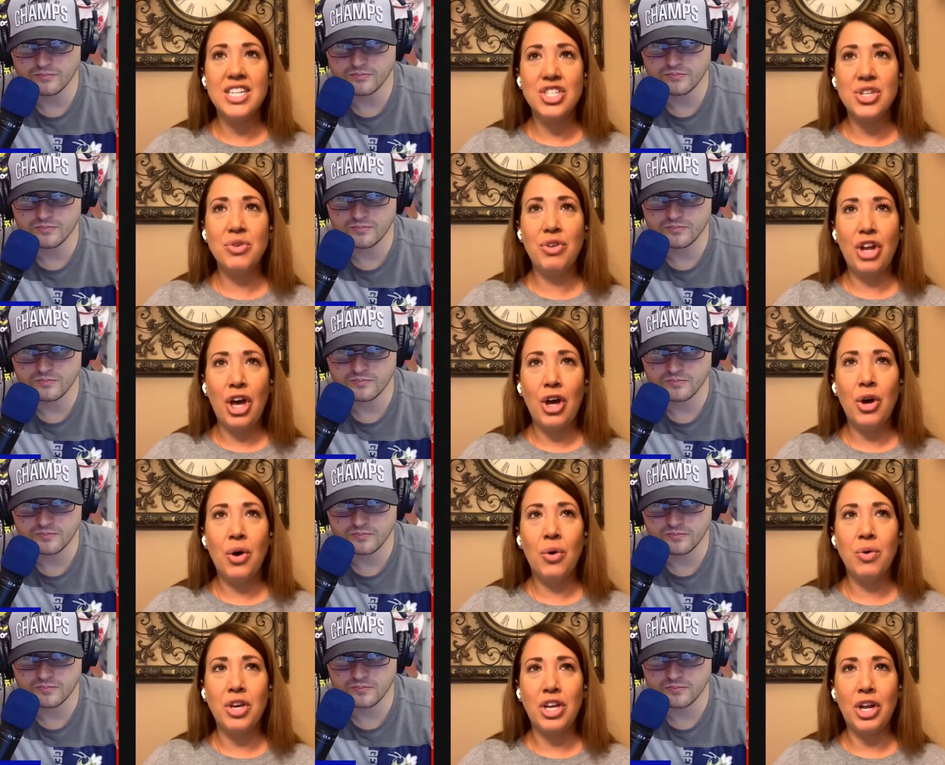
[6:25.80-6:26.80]
Speaker 1: I do
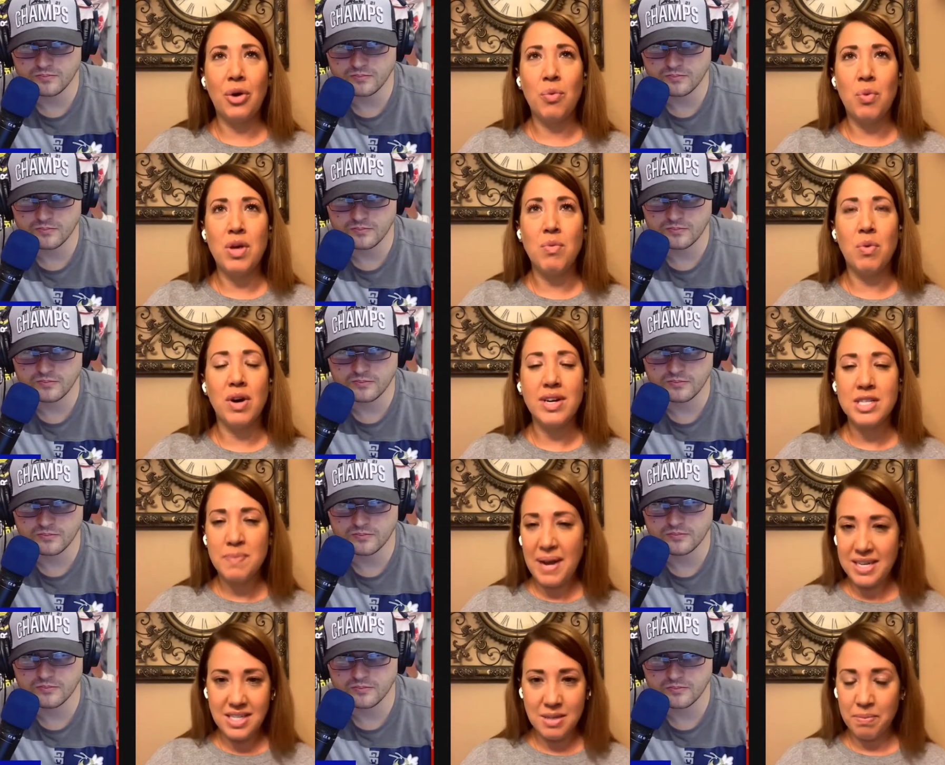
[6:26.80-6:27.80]
know, you know, we were
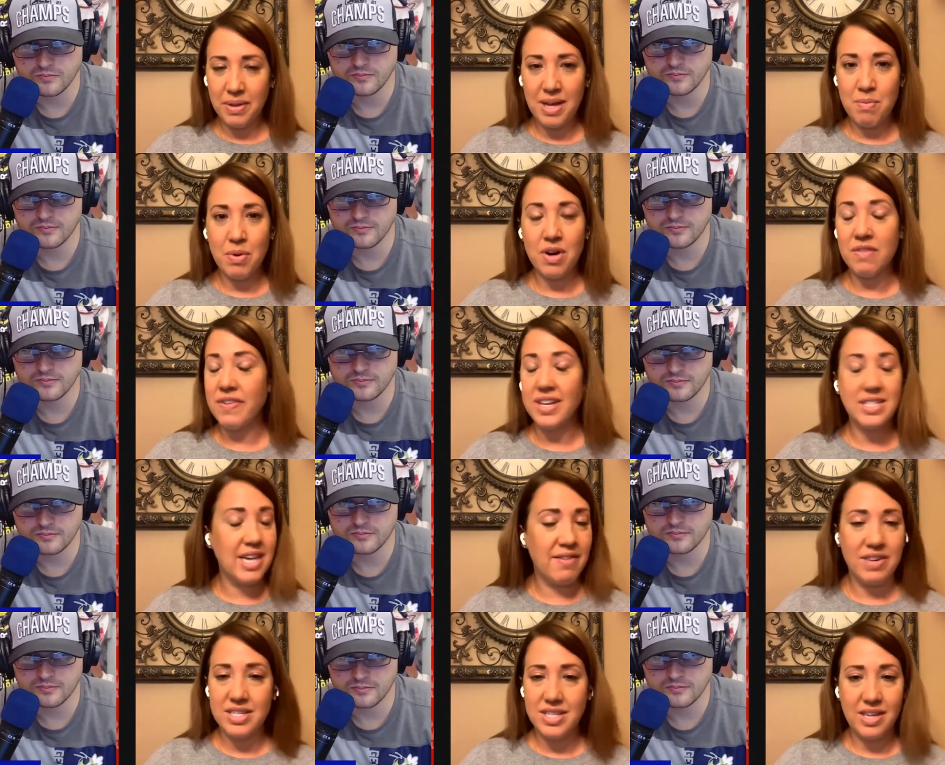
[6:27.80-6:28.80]
expected to play
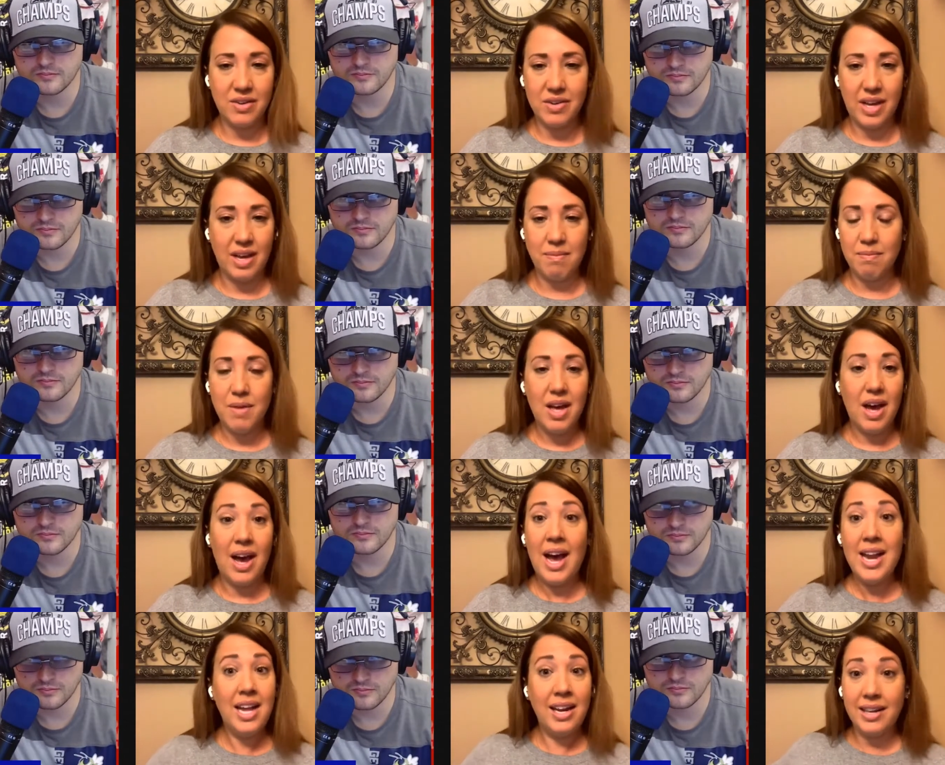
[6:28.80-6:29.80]
perfect every single game.
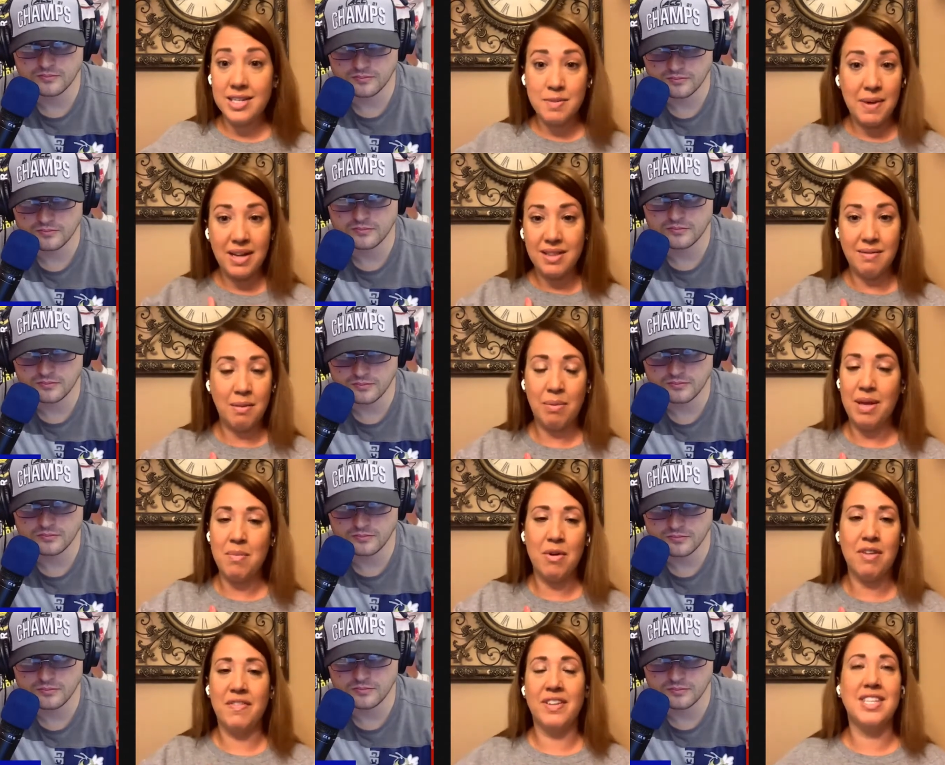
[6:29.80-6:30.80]
I didn't expect them to
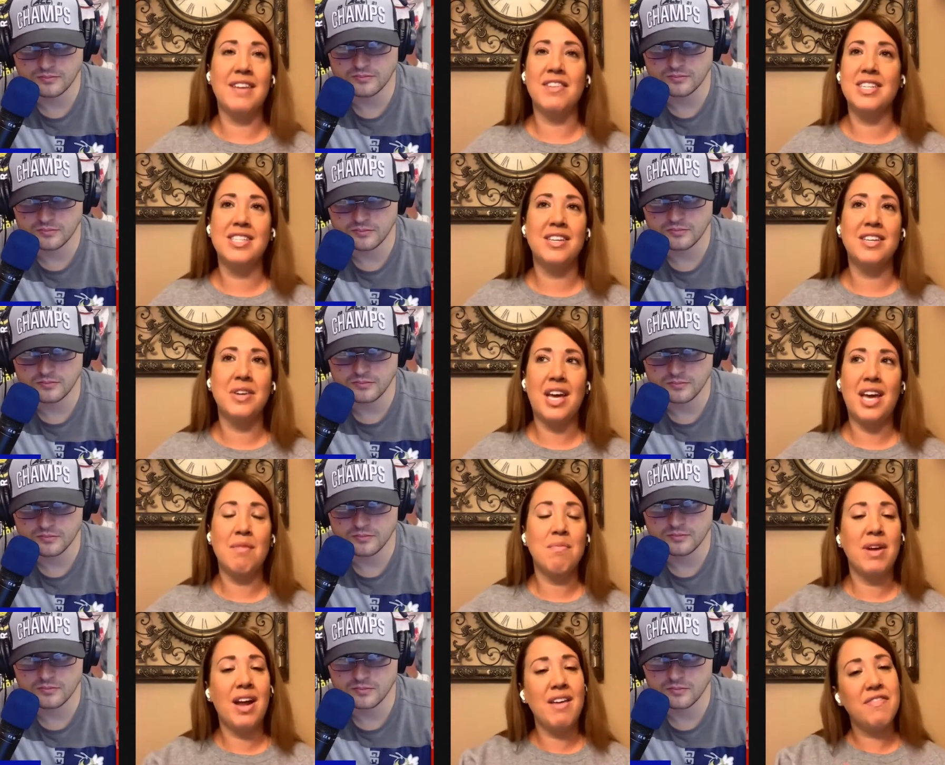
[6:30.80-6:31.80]
play perfect every single
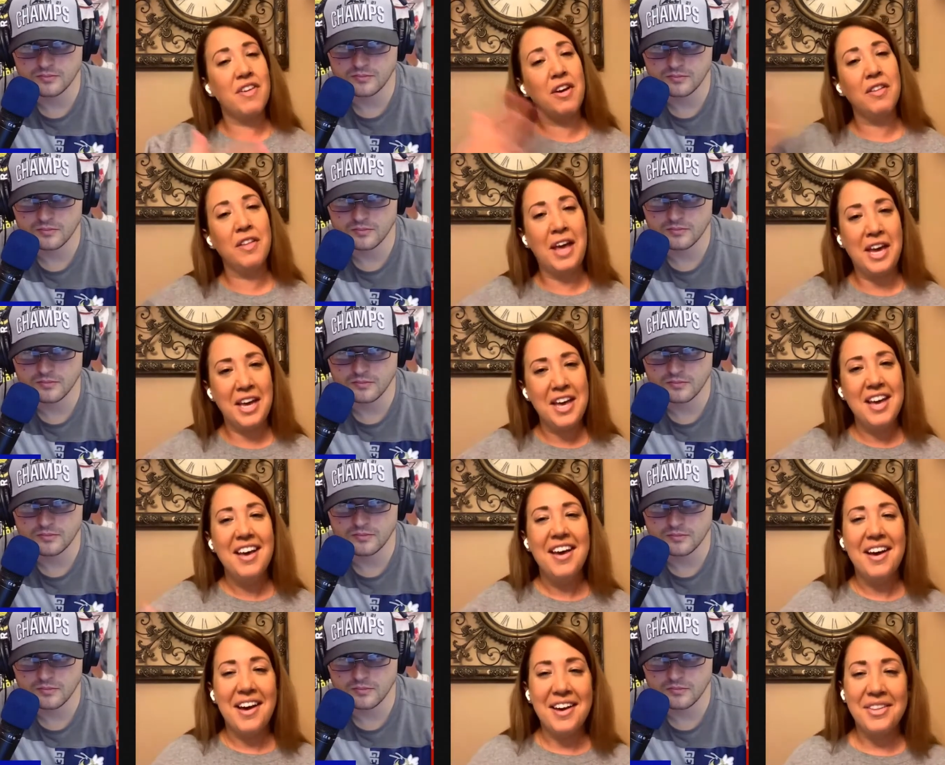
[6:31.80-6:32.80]
game, but I felt like
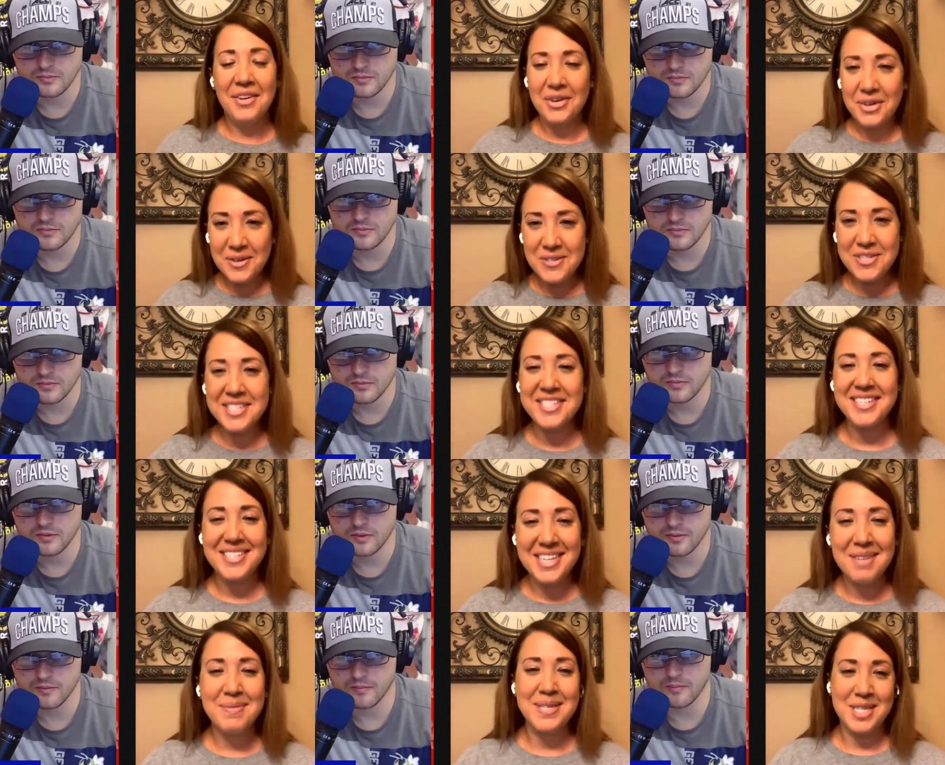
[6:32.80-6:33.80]
other coaches and
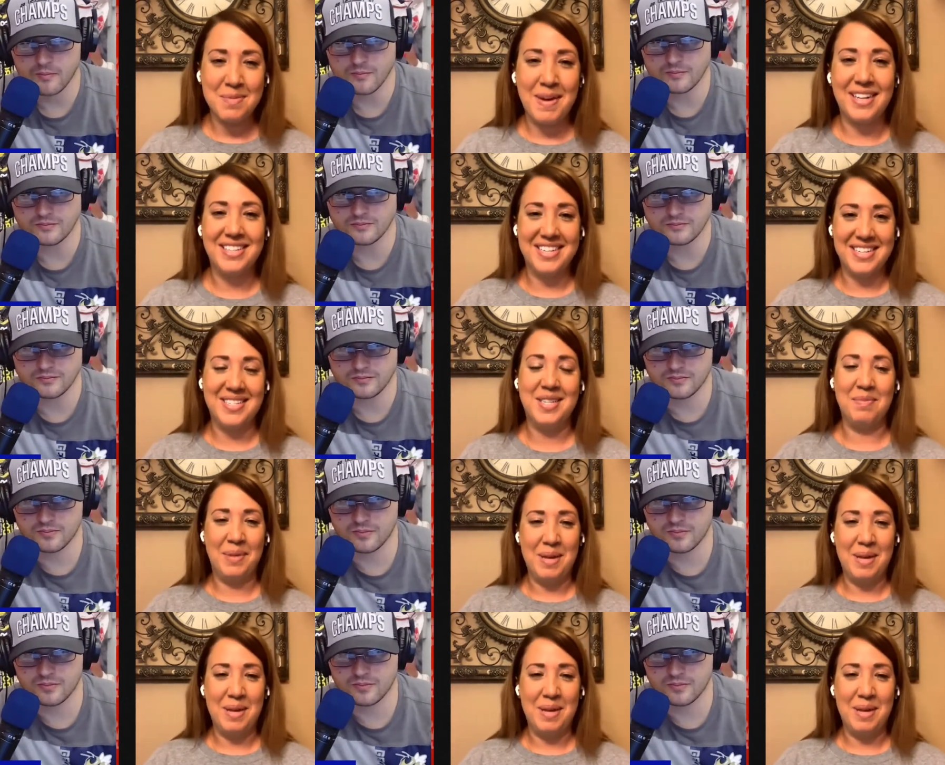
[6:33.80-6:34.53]
teams expected us